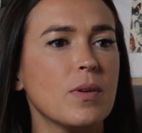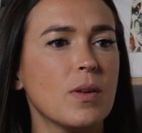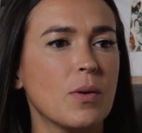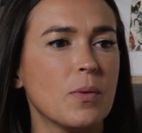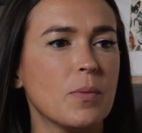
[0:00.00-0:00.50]

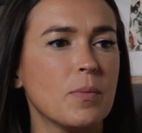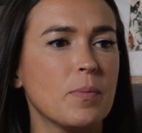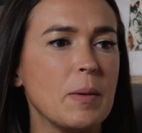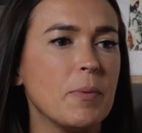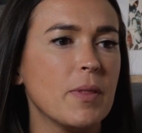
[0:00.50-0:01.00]
you know,
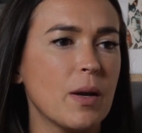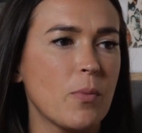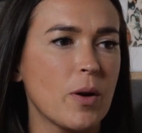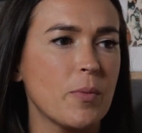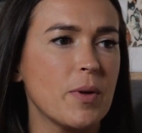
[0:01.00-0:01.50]
people that I
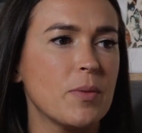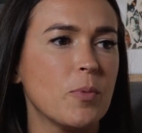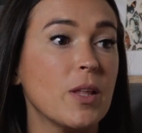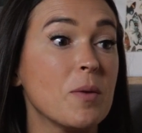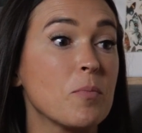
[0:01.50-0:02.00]
work with
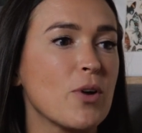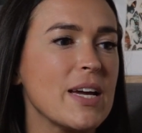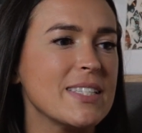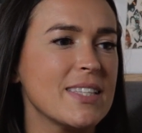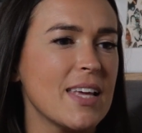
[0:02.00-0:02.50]
will
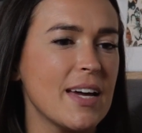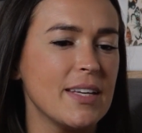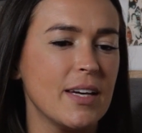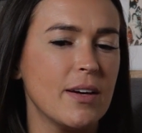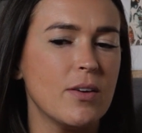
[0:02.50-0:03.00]
embrace the
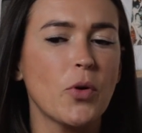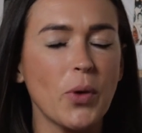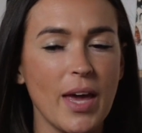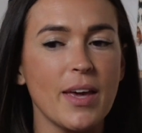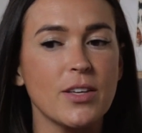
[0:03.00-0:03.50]
idea of,
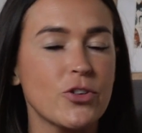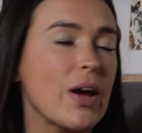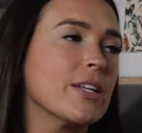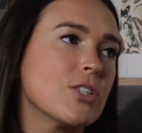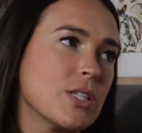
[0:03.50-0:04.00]
okay,
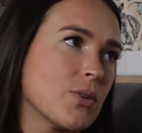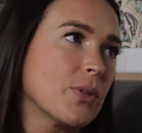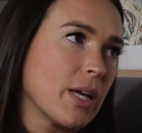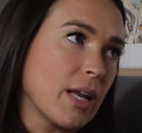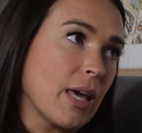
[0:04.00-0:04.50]
strategy is
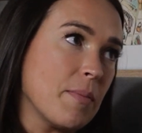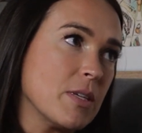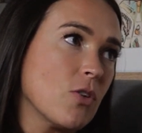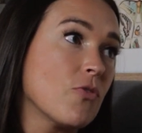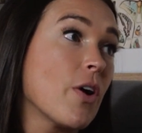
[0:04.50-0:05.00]
only going to get
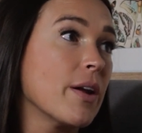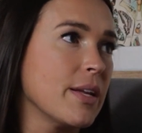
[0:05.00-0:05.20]
me so far.